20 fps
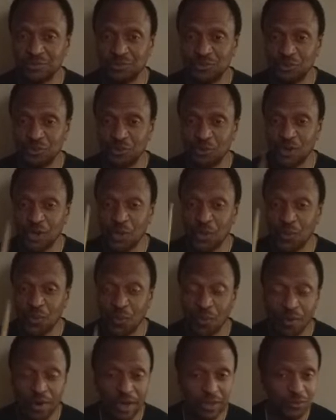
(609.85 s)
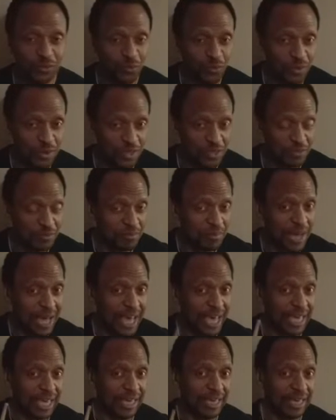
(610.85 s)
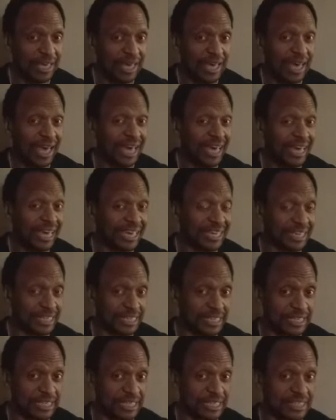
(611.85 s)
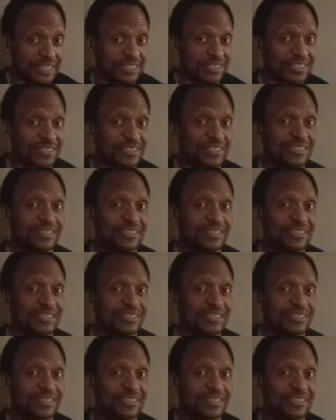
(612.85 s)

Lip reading: doing what with my hands?